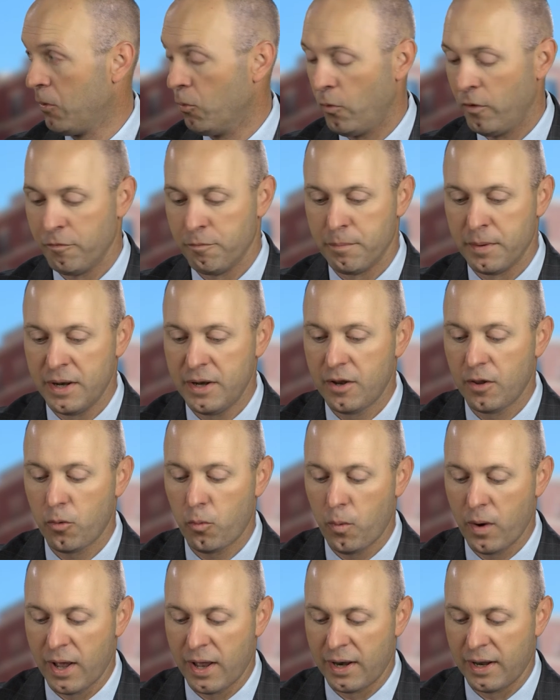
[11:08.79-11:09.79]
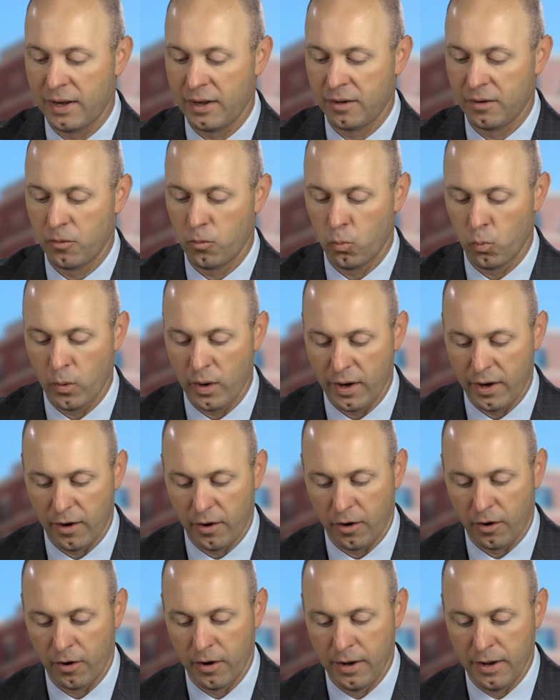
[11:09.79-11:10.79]
We've been to the wedding
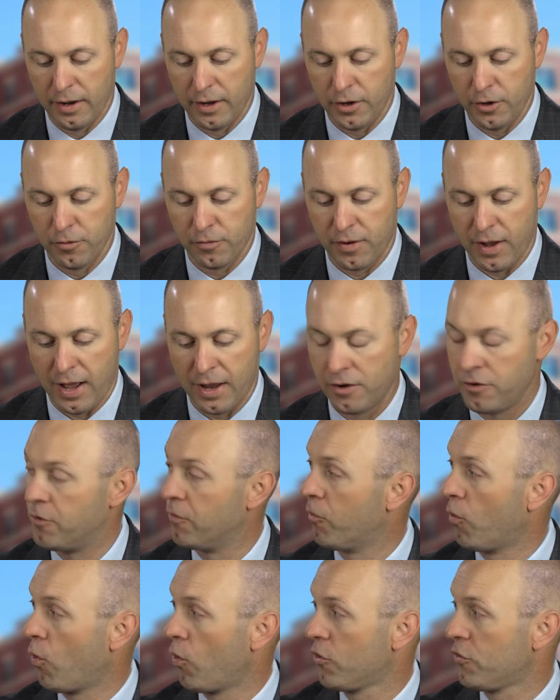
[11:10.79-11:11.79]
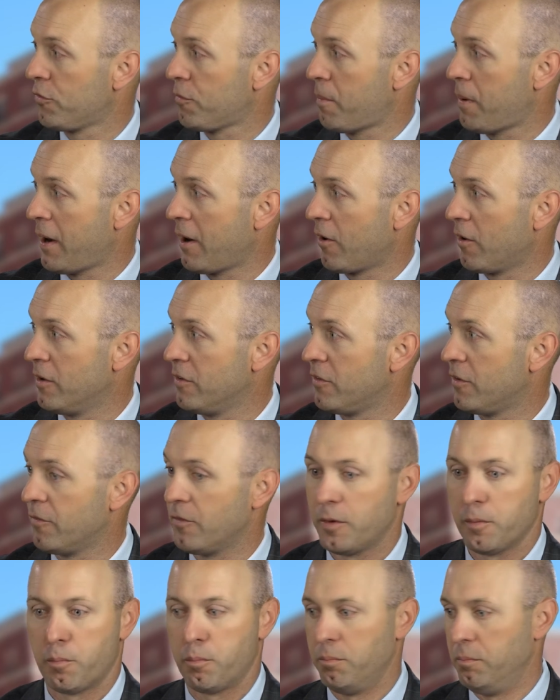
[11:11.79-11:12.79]
where you've got divorced parents
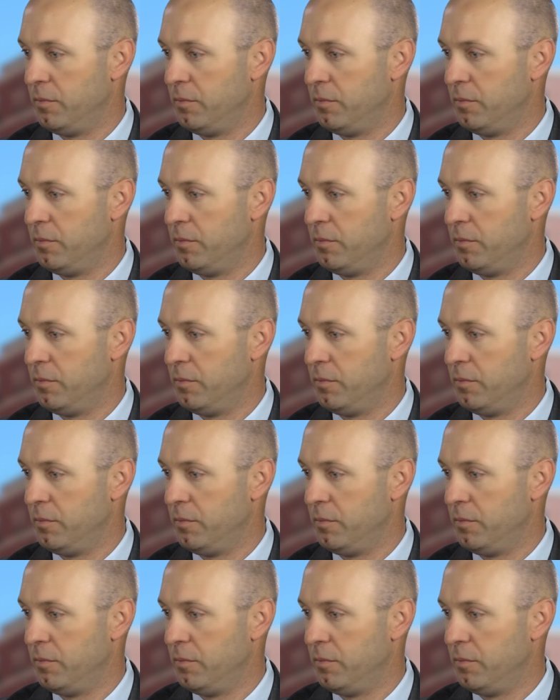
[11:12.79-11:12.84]
of